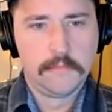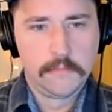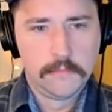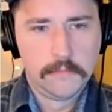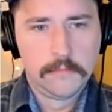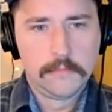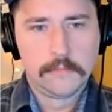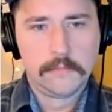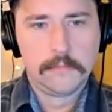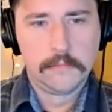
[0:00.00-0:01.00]

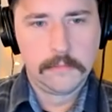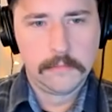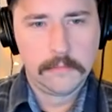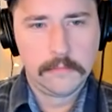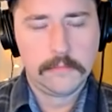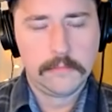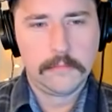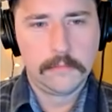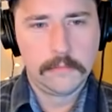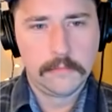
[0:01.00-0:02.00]

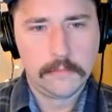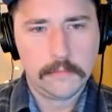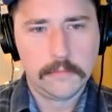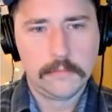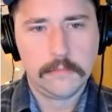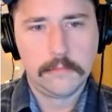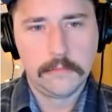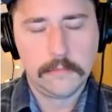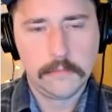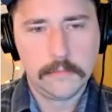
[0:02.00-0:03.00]

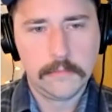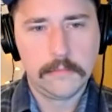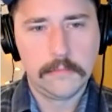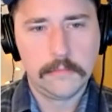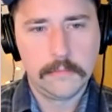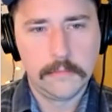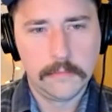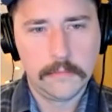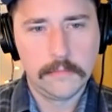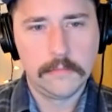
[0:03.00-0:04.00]

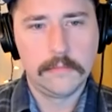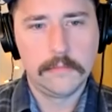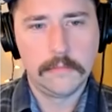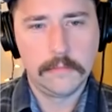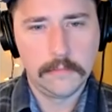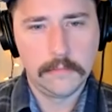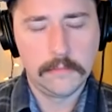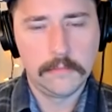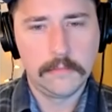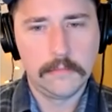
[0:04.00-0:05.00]

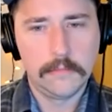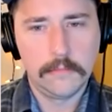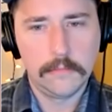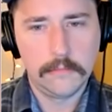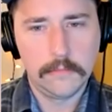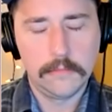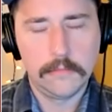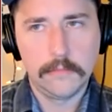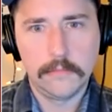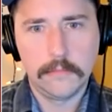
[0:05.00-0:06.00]

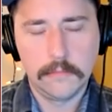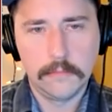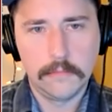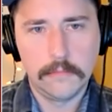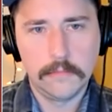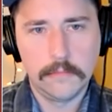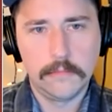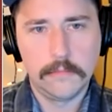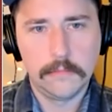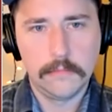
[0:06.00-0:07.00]

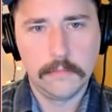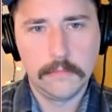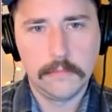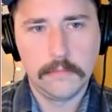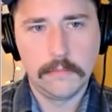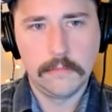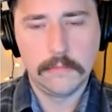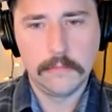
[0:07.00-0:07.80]
[no speech]